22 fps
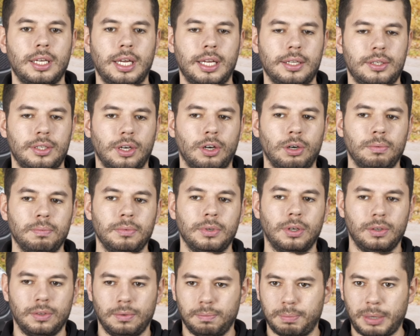at home
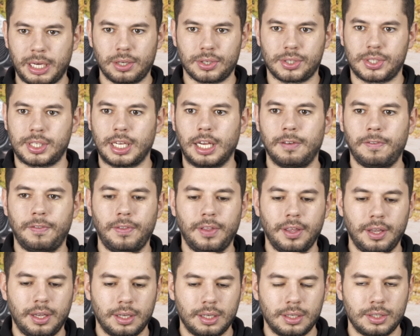by yourself,
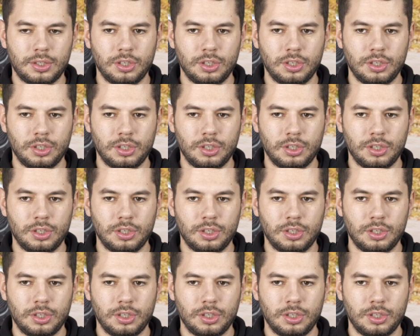the